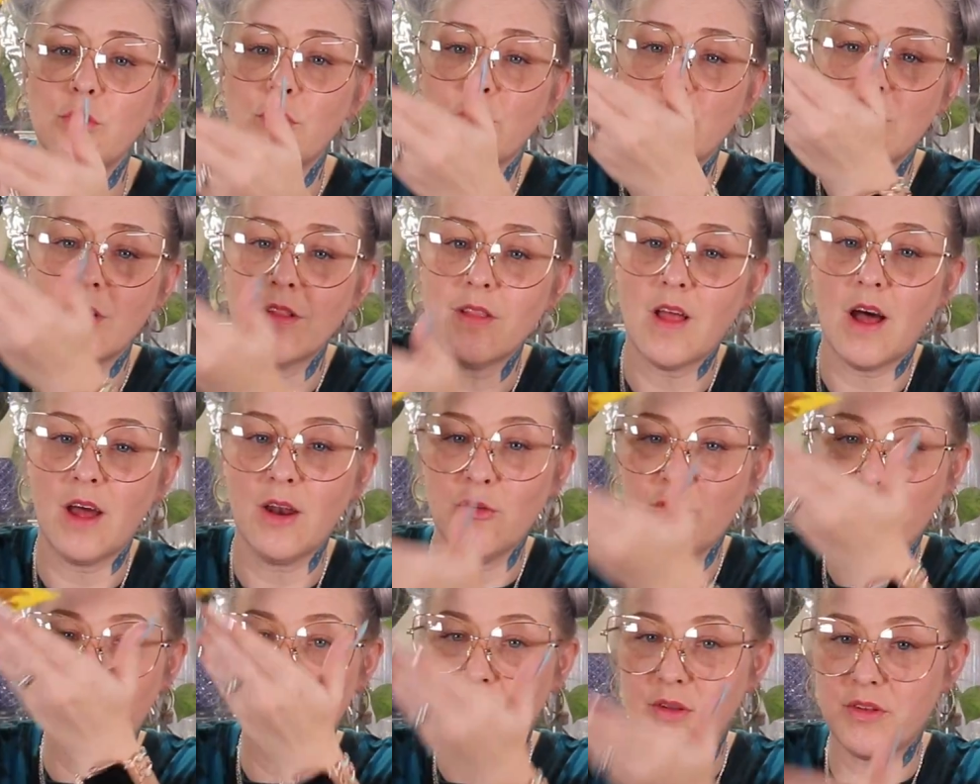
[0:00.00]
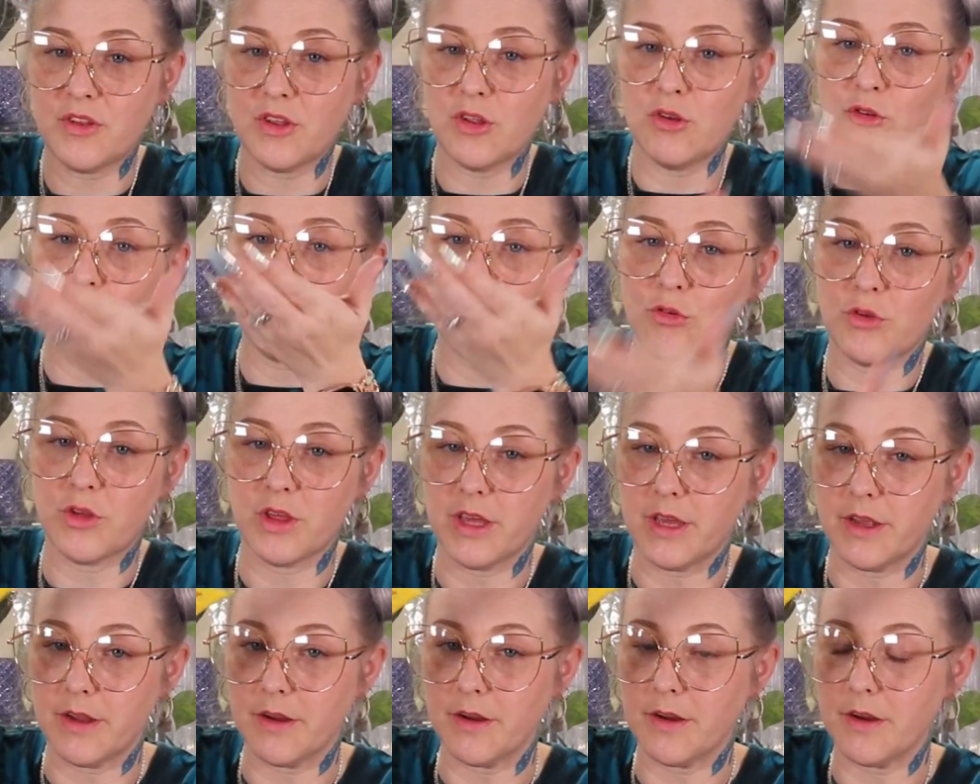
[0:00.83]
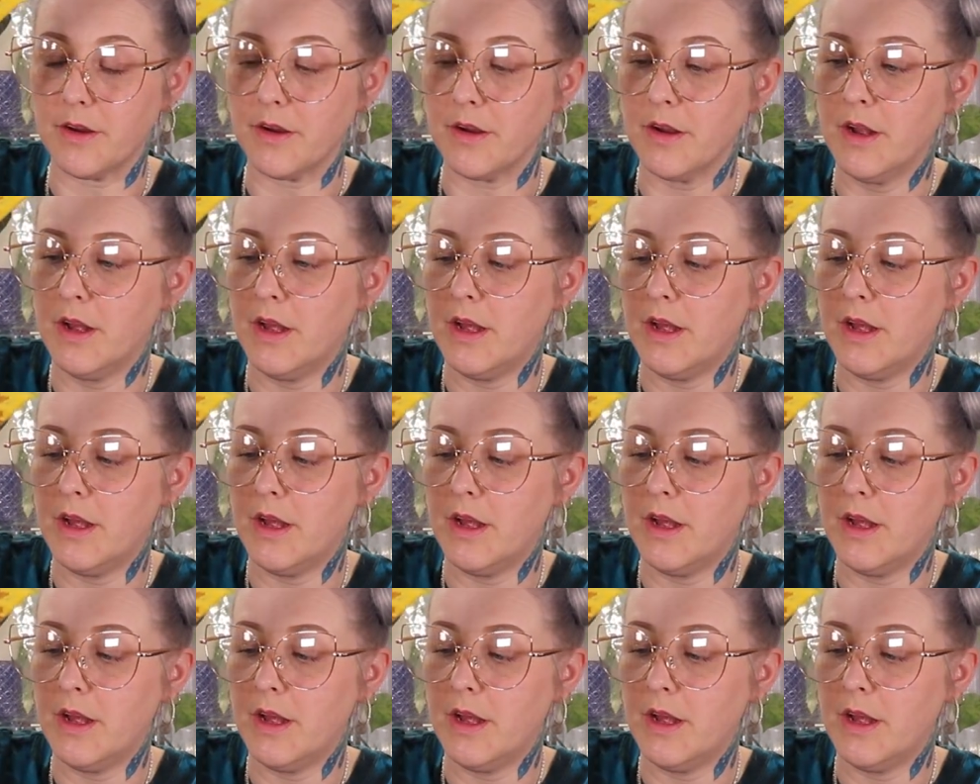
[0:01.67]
there's a lot of potential here.